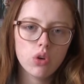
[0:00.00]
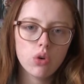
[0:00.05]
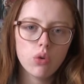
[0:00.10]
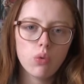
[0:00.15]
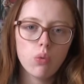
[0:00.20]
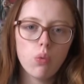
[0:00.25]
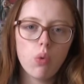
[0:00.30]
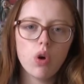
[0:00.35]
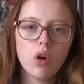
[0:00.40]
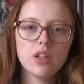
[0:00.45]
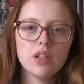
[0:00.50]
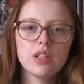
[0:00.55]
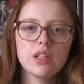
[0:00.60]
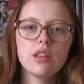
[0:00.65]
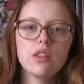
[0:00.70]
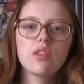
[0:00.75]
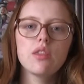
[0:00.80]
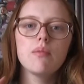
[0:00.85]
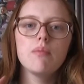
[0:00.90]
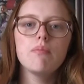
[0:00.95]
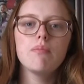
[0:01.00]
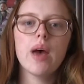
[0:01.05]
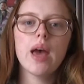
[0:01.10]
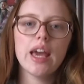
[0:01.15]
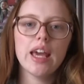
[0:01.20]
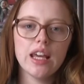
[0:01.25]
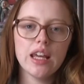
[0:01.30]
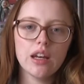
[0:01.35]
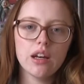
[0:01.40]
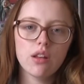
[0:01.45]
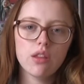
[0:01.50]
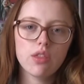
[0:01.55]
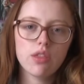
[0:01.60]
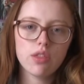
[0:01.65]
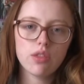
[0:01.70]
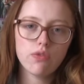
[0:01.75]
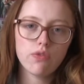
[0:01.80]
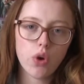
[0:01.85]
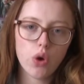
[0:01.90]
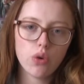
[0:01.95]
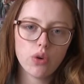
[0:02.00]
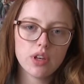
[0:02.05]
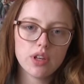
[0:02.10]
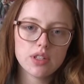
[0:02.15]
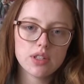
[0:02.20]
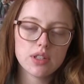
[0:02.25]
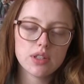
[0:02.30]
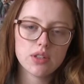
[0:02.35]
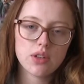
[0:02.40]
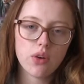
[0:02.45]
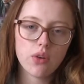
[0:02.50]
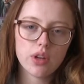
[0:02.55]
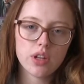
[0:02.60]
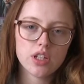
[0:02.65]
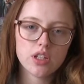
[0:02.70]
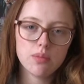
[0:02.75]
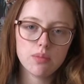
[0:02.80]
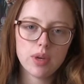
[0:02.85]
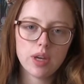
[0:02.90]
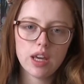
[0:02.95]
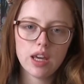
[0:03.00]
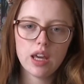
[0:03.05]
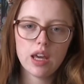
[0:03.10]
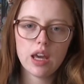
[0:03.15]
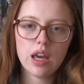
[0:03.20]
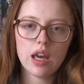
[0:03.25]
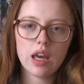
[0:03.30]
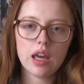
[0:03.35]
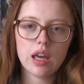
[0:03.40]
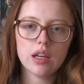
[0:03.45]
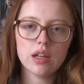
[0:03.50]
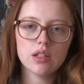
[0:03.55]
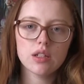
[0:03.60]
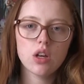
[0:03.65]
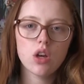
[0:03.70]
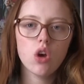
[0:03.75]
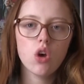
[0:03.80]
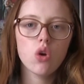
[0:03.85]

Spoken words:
what the main focus is going to be and